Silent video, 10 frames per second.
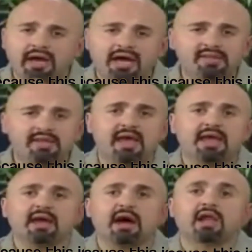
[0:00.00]
I'm not
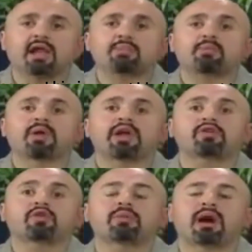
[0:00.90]
saying Allah
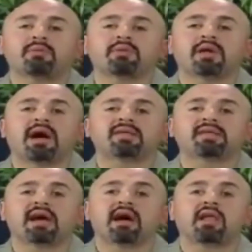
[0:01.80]
prays to Muhammad. I
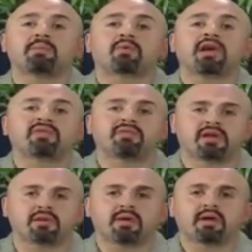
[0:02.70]
say Allah prays
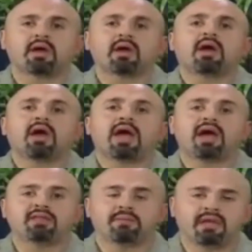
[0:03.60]
for him
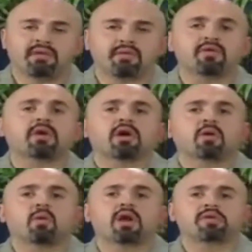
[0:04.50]
and the believers.
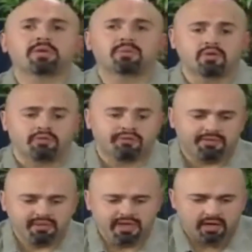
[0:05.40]
Where's the
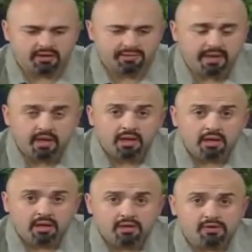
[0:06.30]
proof? Here.
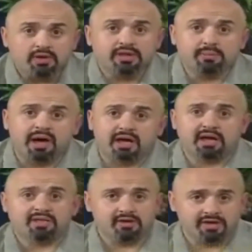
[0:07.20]
Surah
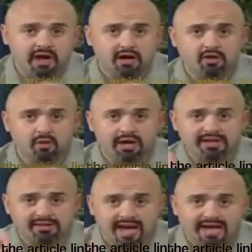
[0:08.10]
Al-Baqarah, and there's an article
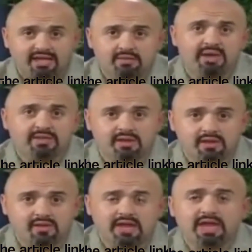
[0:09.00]
where I document
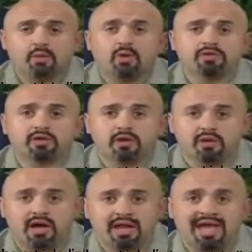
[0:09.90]
this, and I quote the
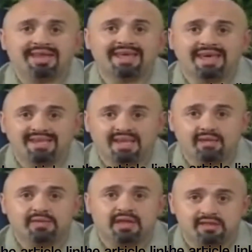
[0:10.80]
Quran and the
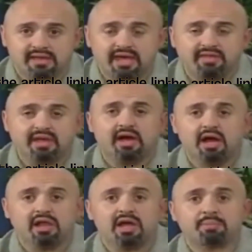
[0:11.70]
Hadith that say that
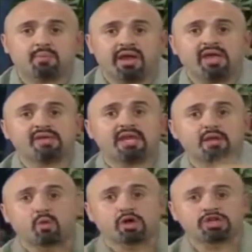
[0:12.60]
Allah prays
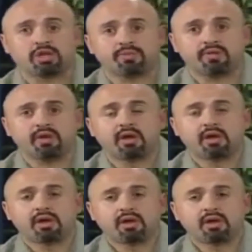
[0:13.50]
and he worships.